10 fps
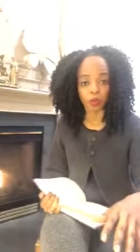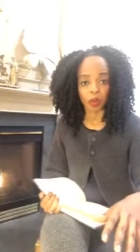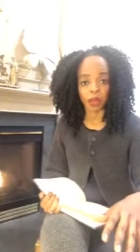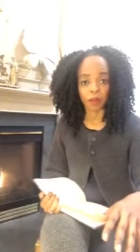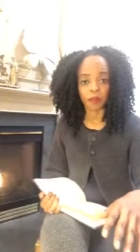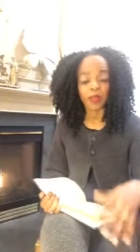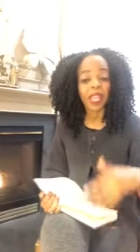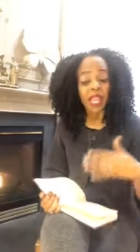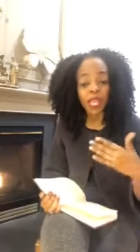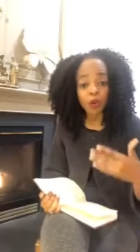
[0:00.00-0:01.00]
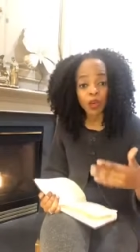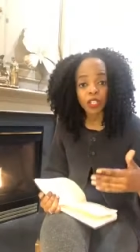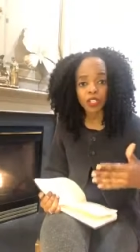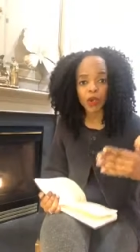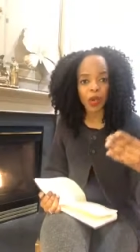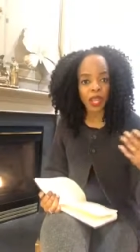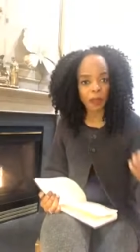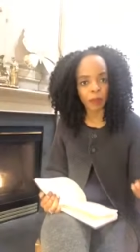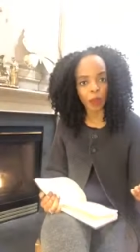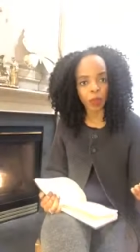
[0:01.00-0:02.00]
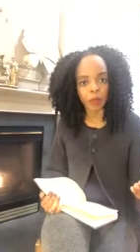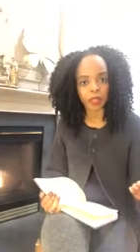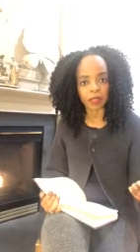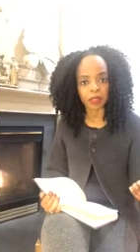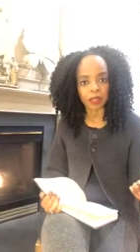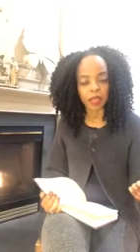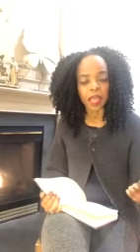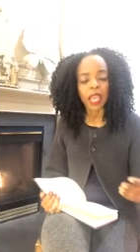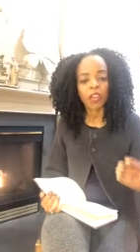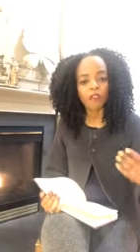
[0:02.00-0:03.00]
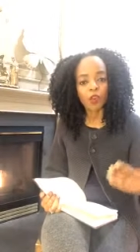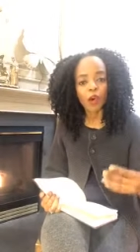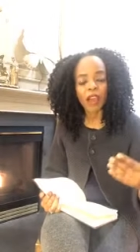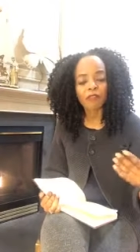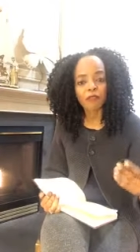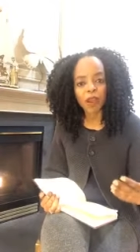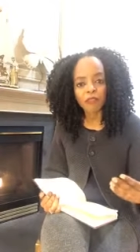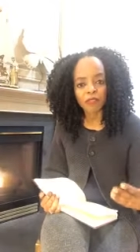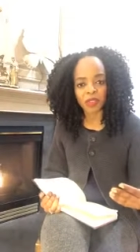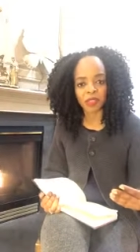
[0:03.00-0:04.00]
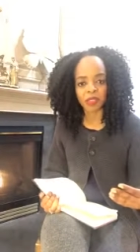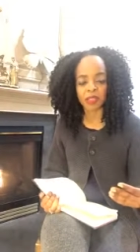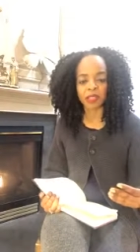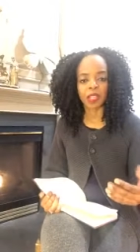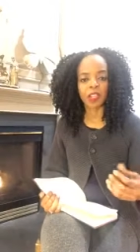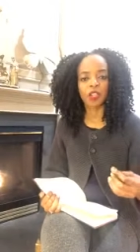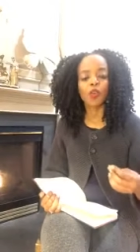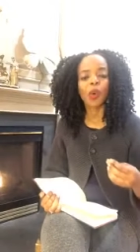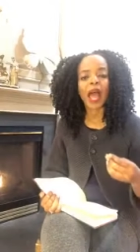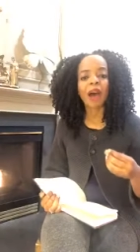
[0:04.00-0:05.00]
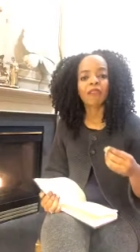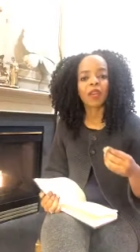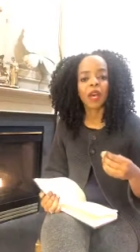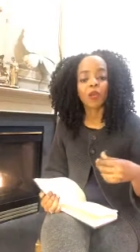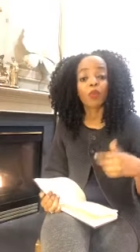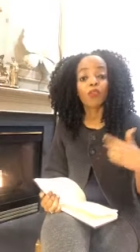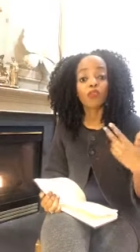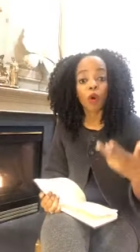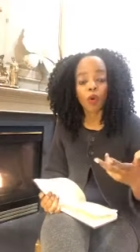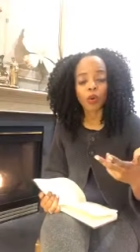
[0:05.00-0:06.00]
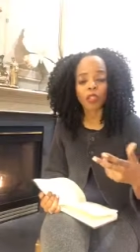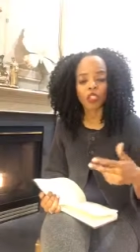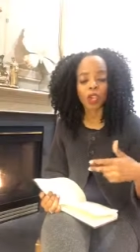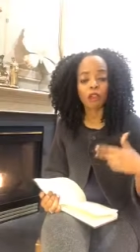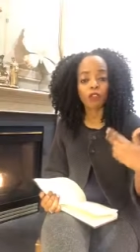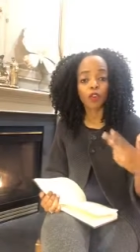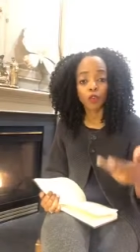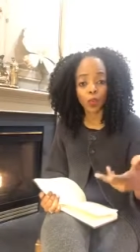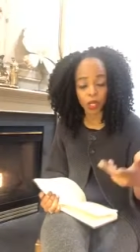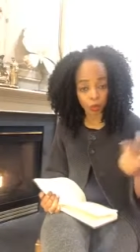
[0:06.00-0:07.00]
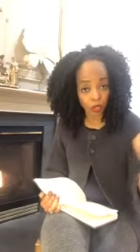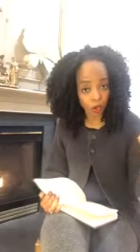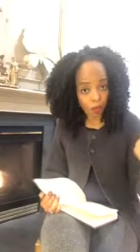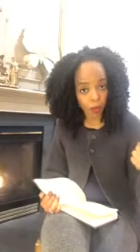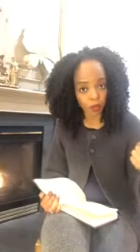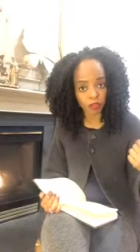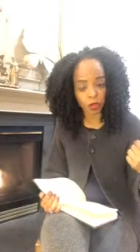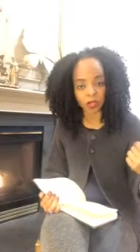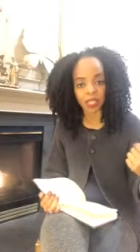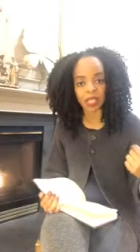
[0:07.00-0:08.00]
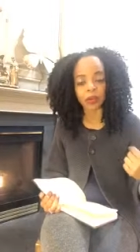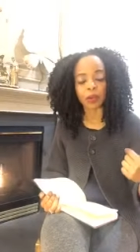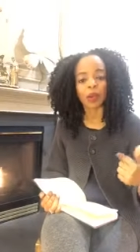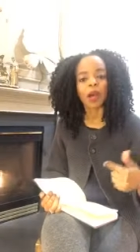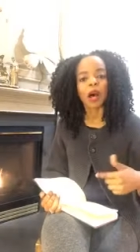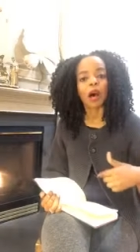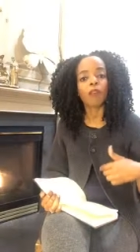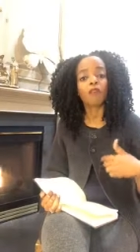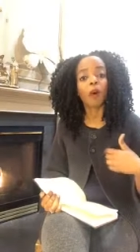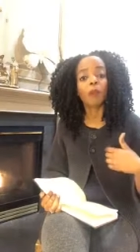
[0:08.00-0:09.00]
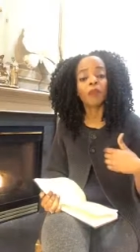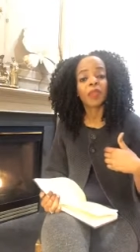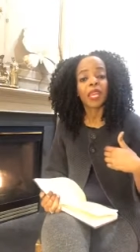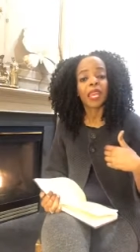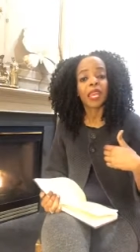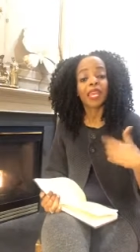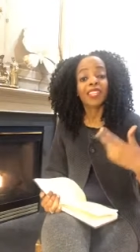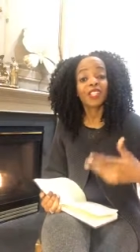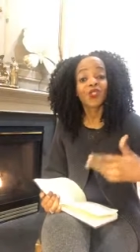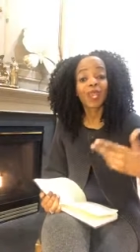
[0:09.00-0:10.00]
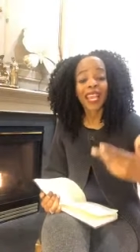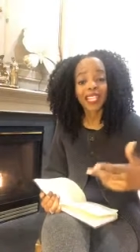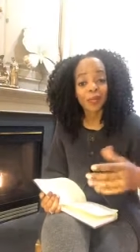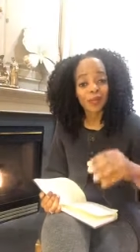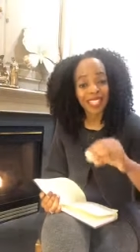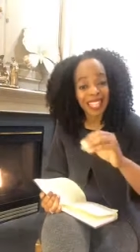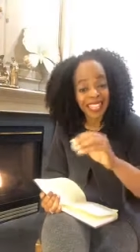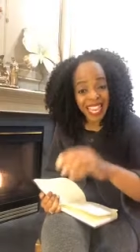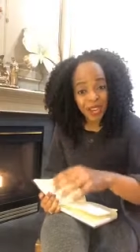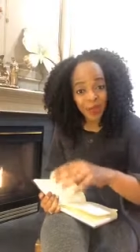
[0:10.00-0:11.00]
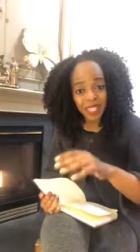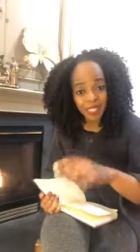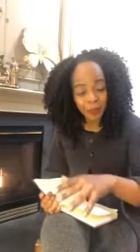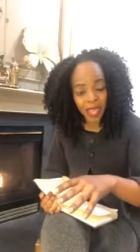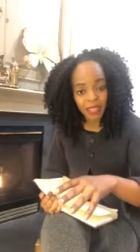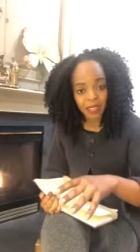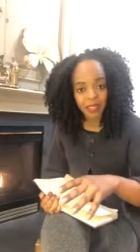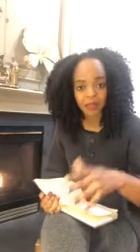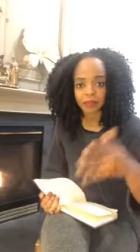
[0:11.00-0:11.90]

running. Equally so in employment. If you have references and you have referrals and you have goodwill, we'll talk about referrals later, uh, from industry experts that they respect,